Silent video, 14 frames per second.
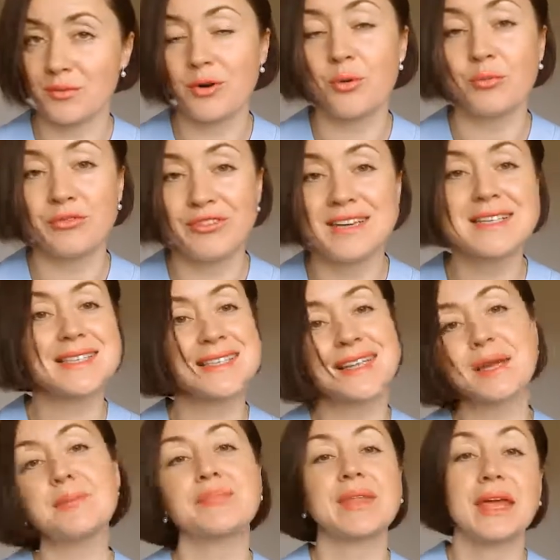
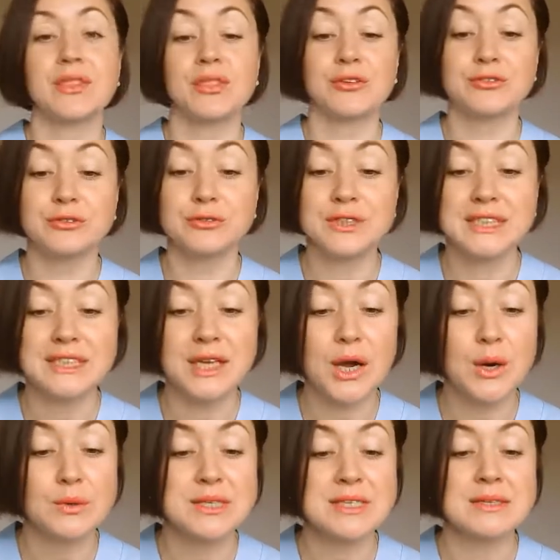obviously, and fruity
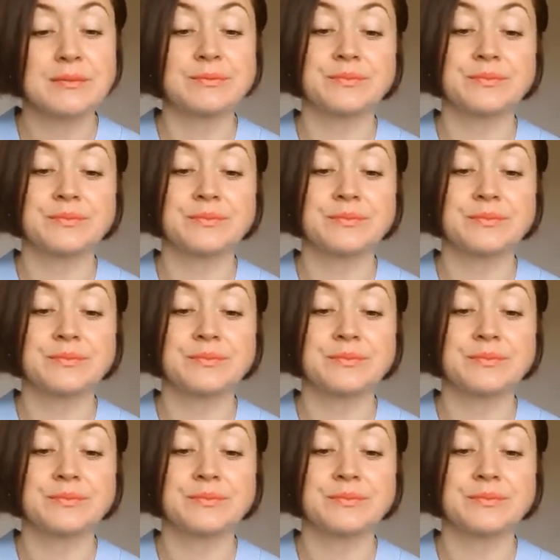notes.